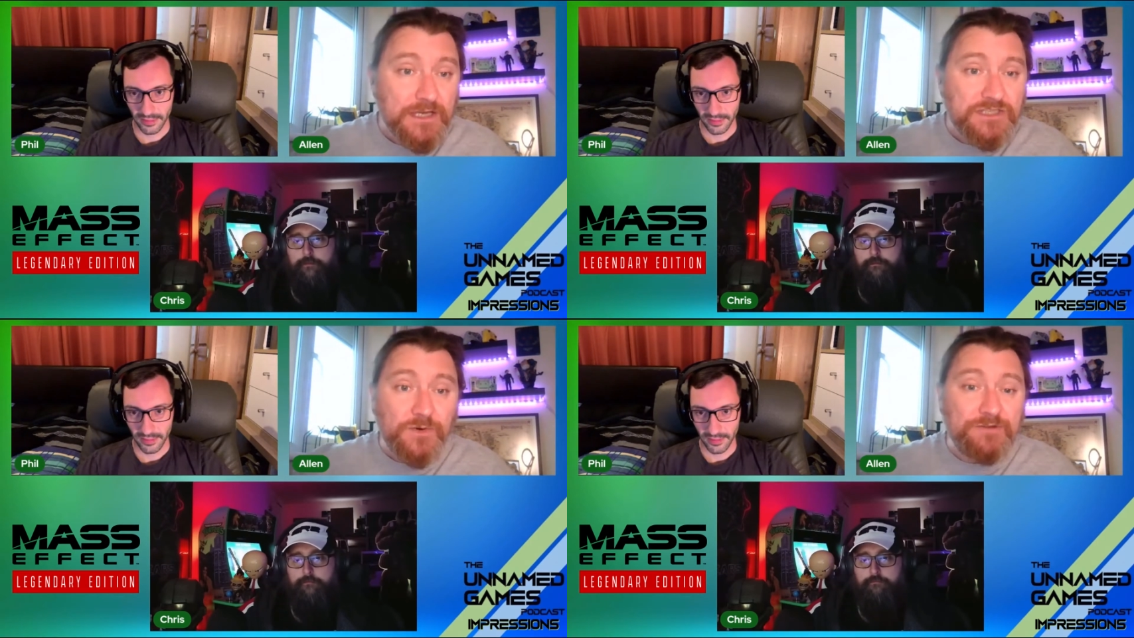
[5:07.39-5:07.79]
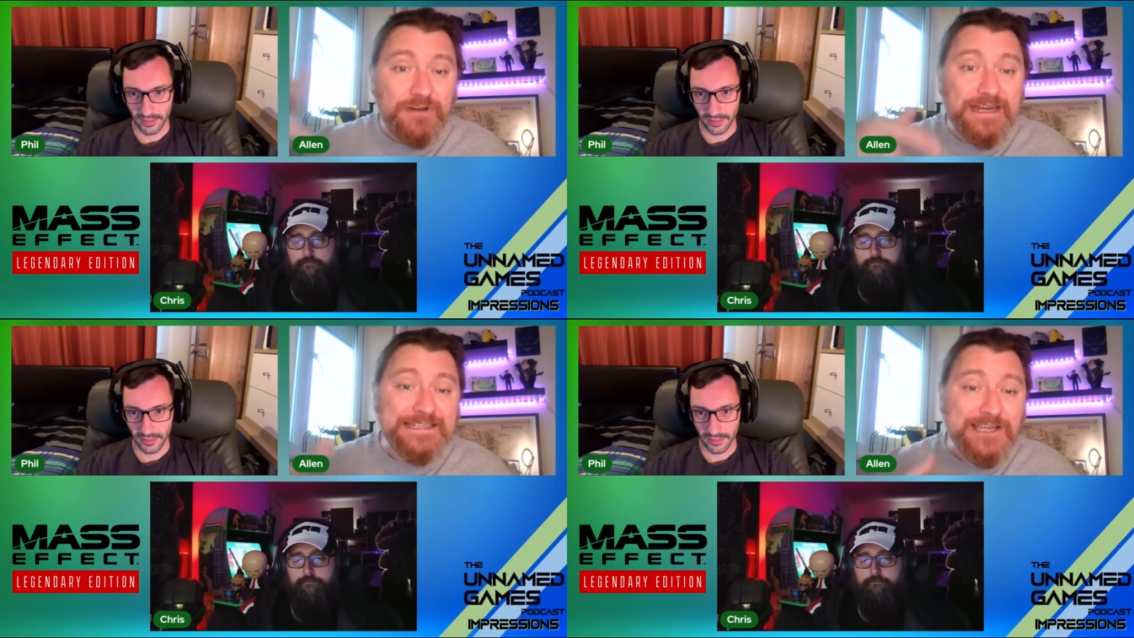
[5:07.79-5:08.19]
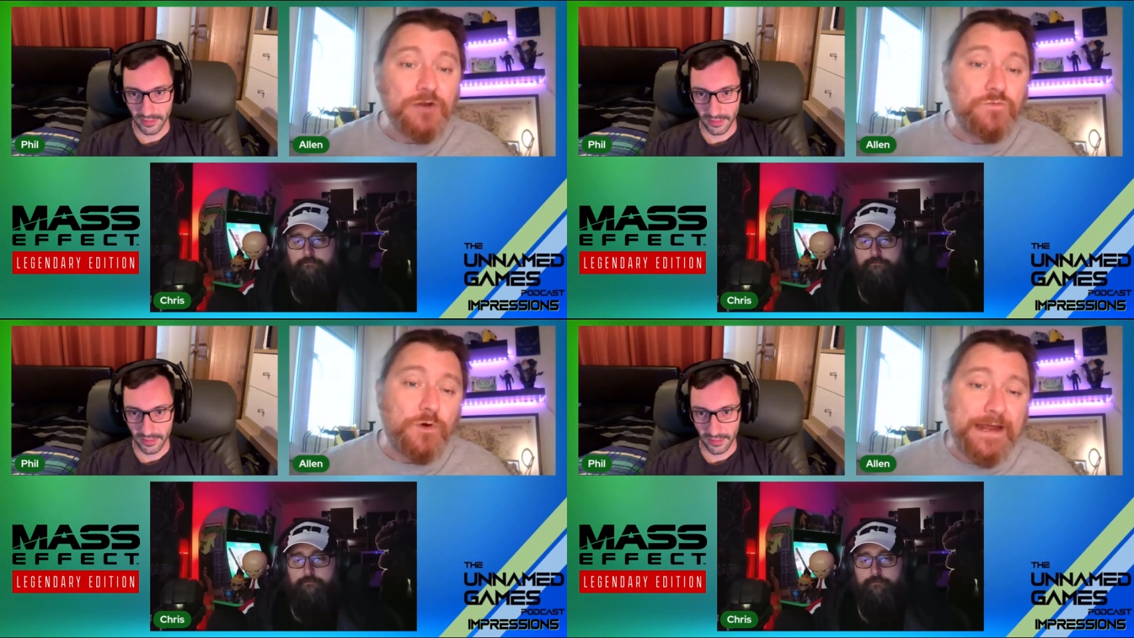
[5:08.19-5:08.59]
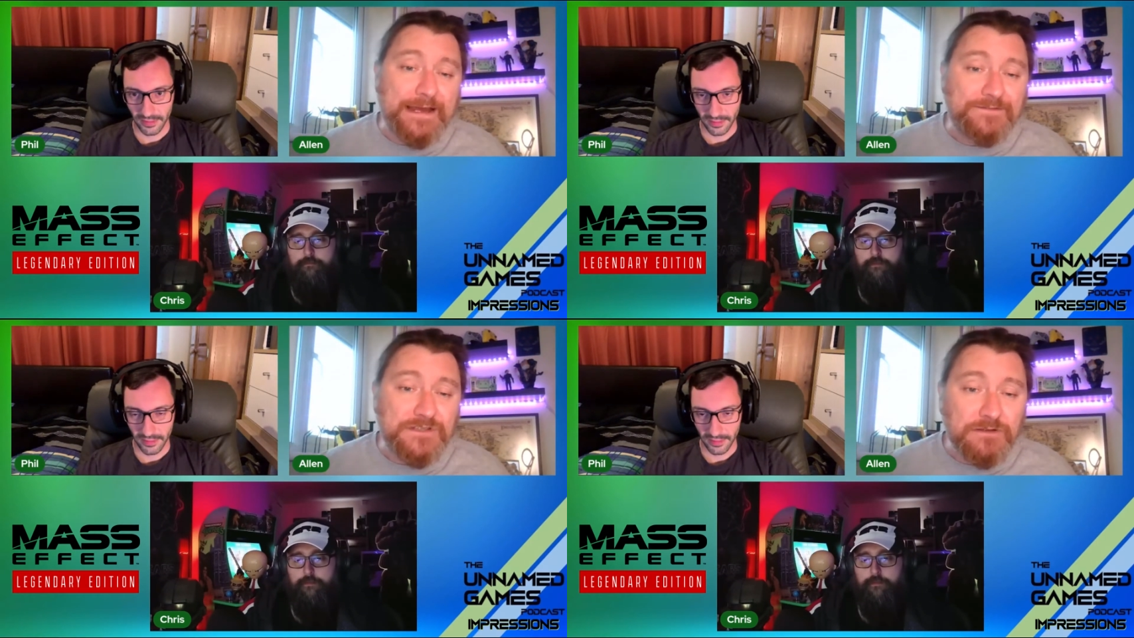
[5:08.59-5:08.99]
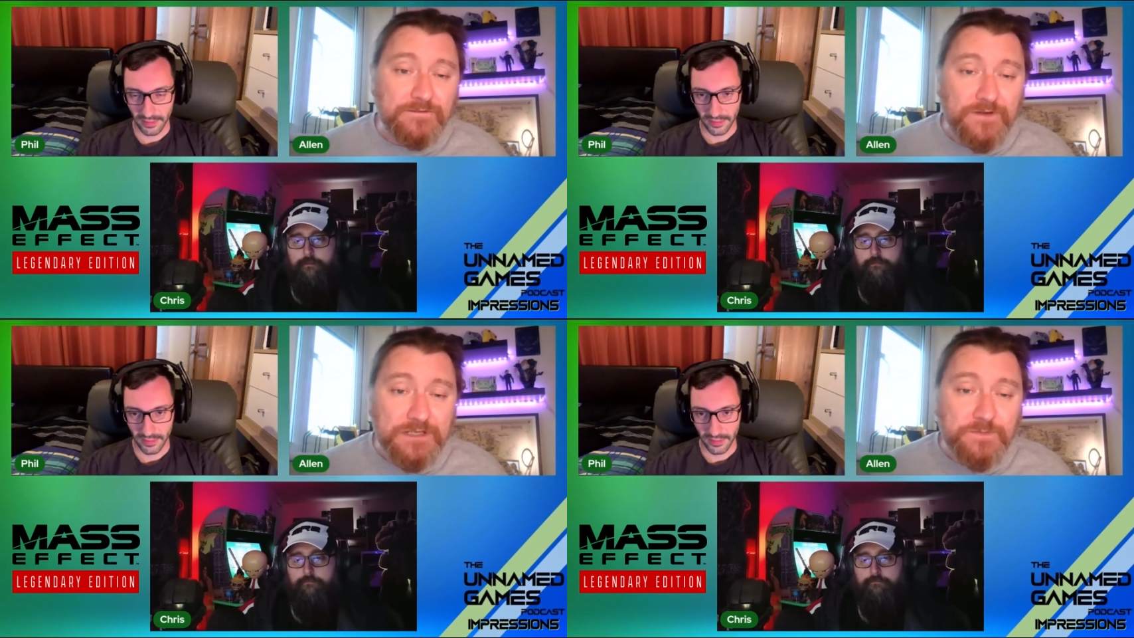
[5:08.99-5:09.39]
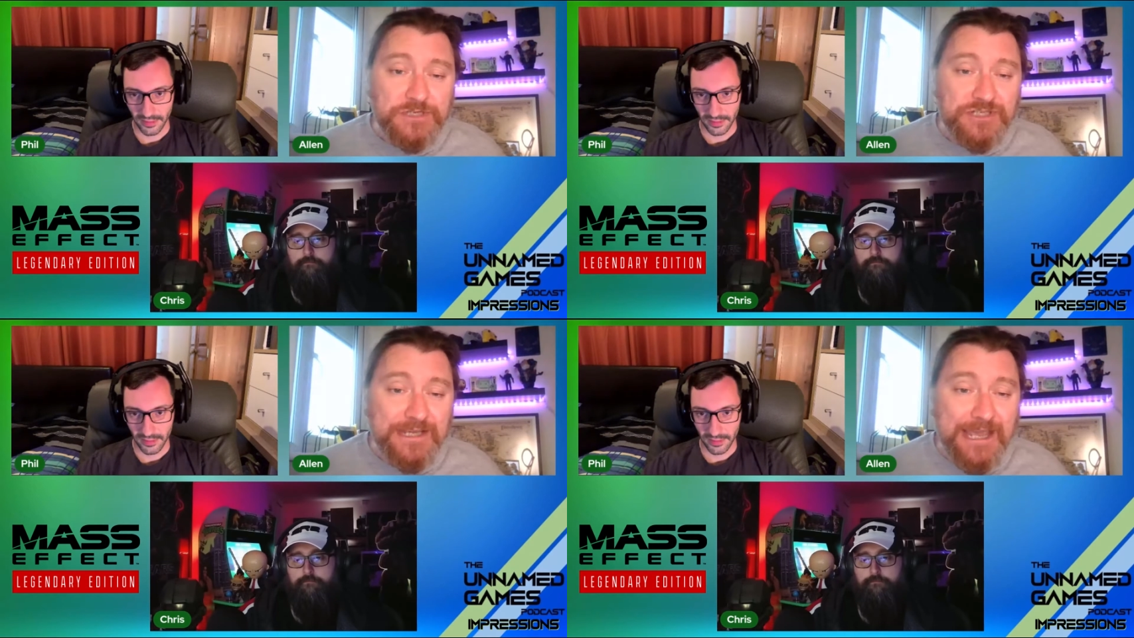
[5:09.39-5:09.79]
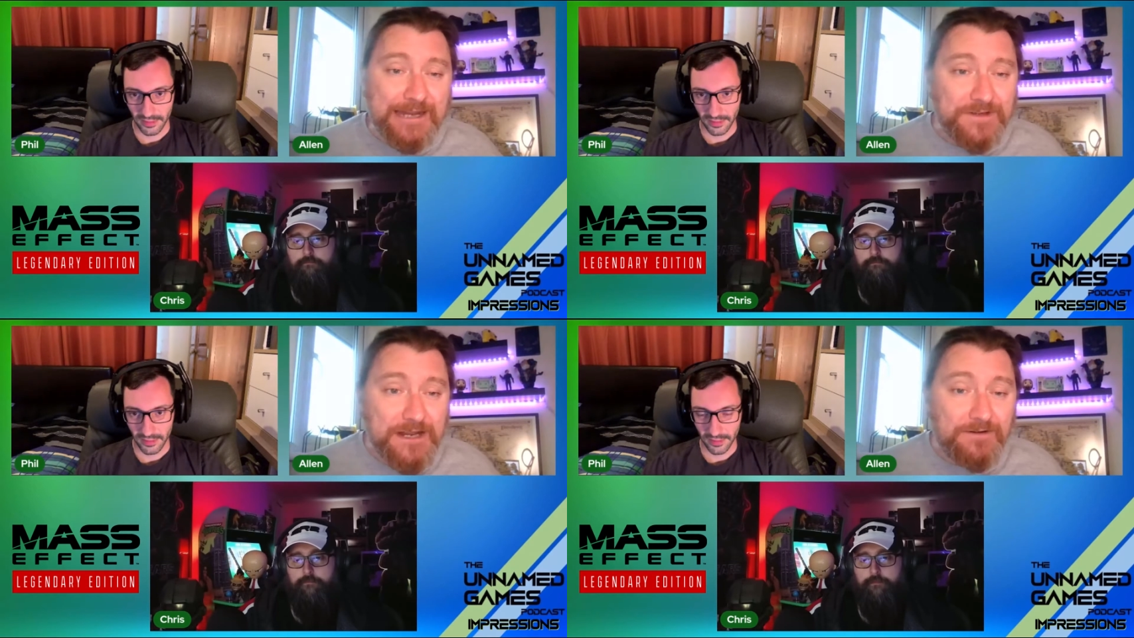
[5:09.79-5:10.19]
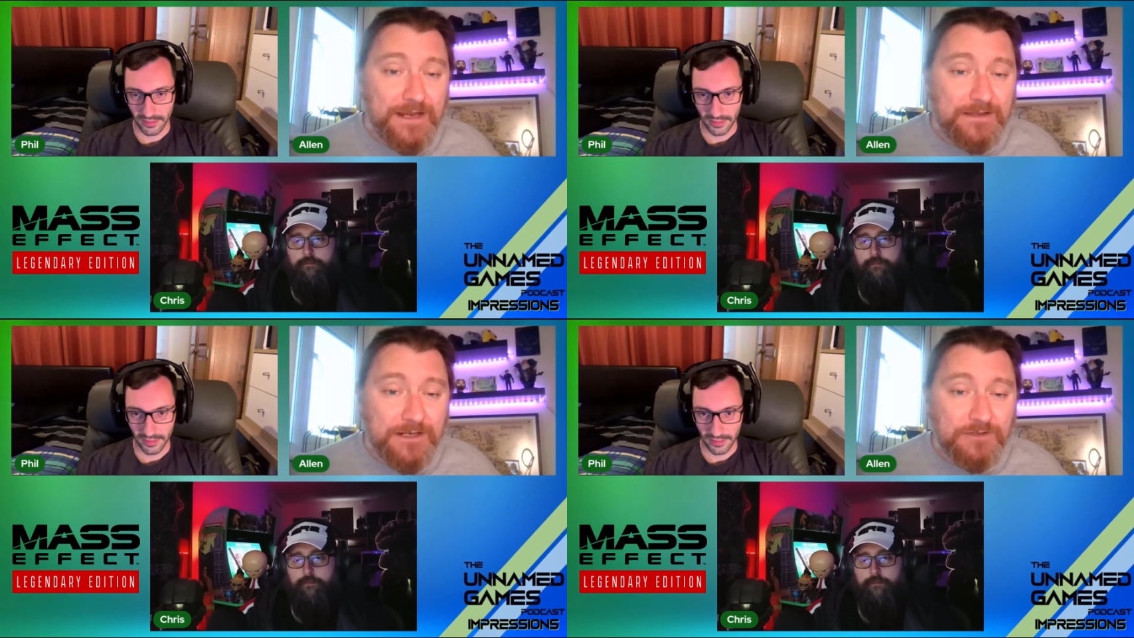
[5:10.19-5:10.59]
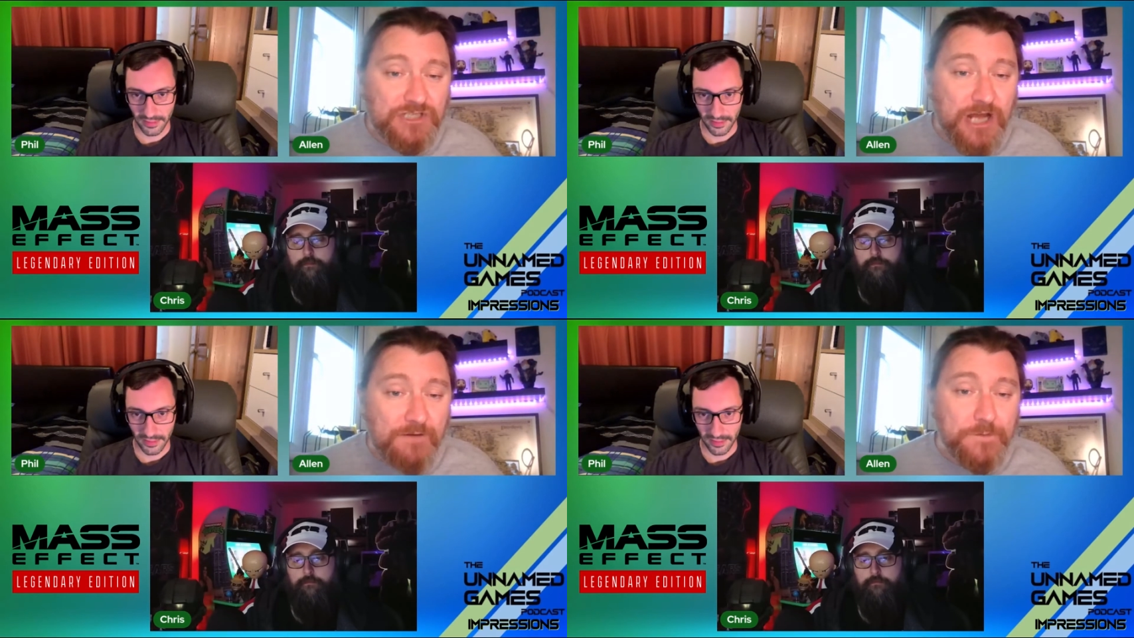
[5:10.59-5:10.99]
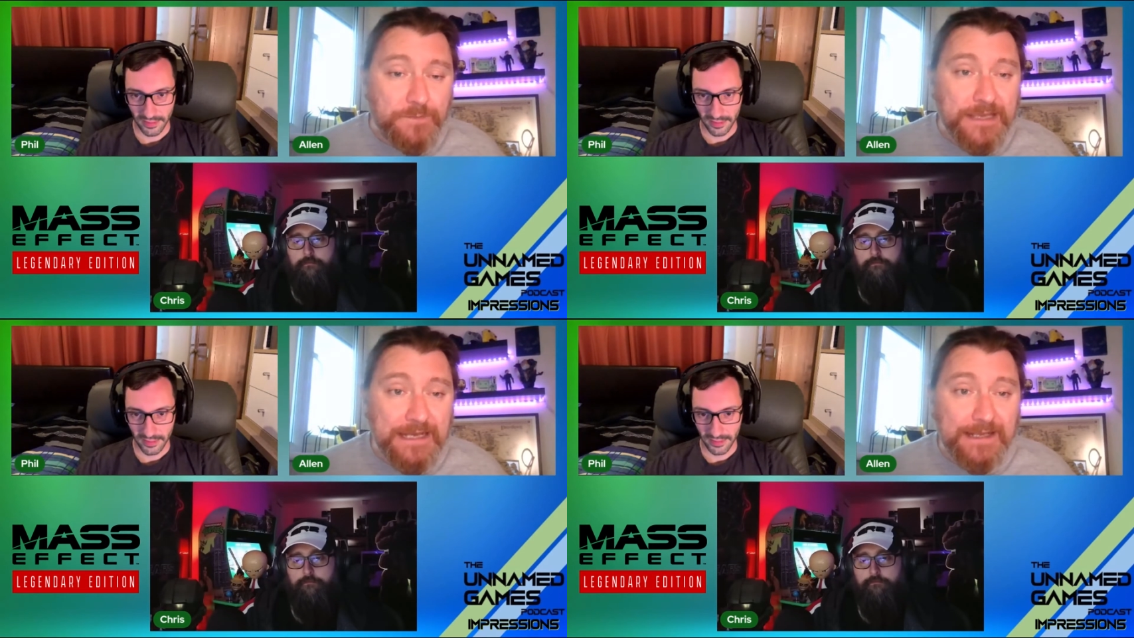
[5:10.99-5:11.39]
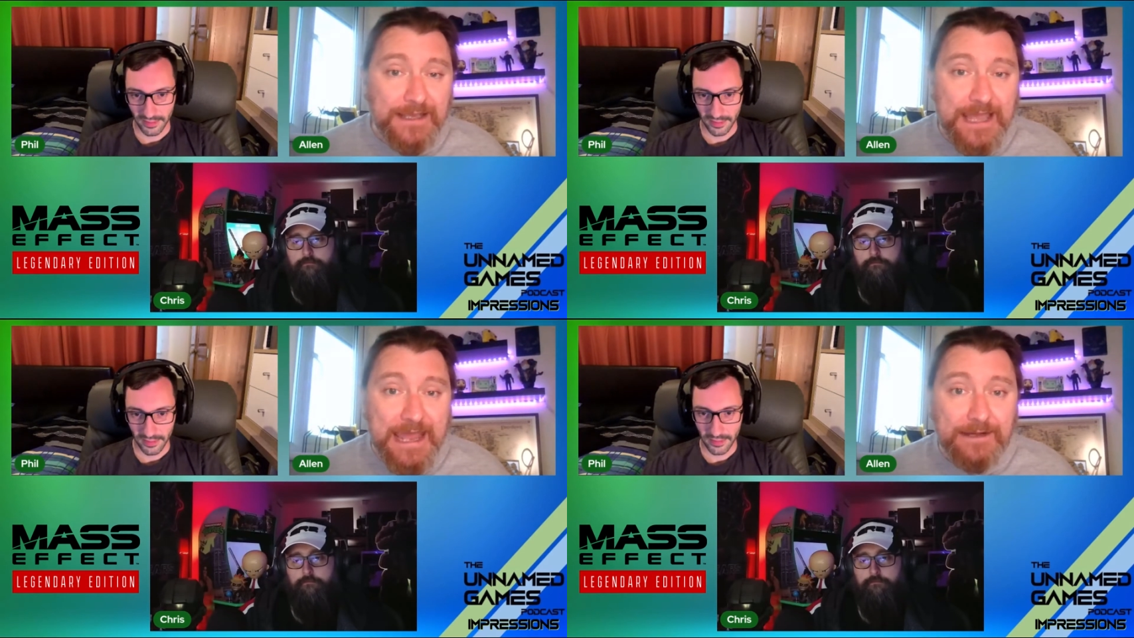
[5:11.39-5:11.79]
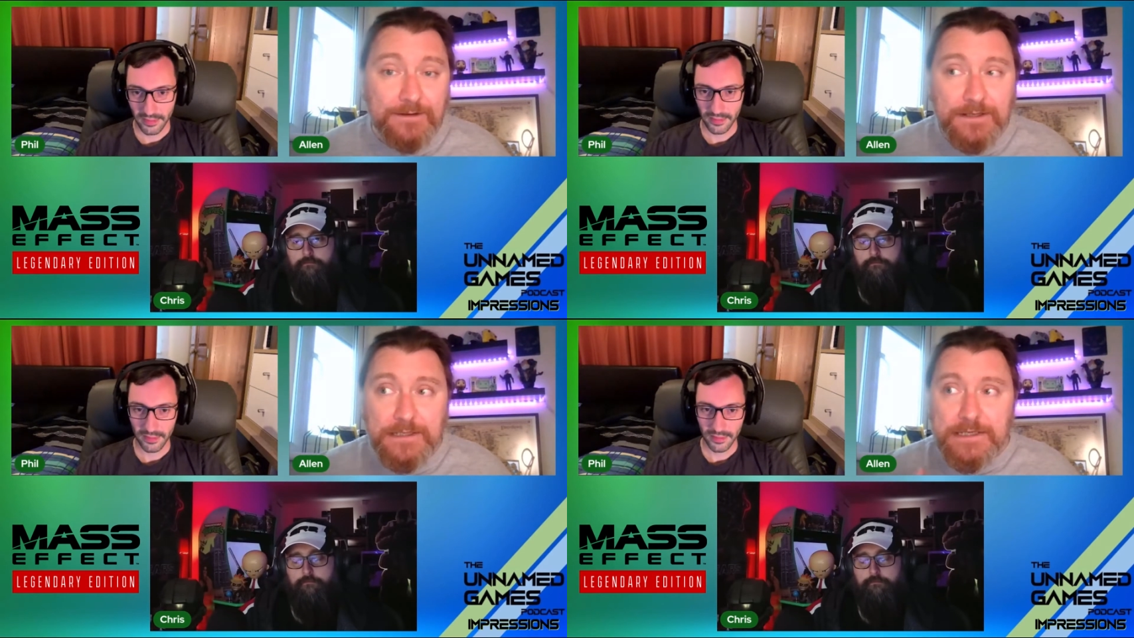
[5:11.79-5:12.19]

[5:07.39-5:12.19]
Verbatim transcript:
Speaker 1: so I really don't want to have to do the first mission again if I don't, uh, you know, start from the beginning again.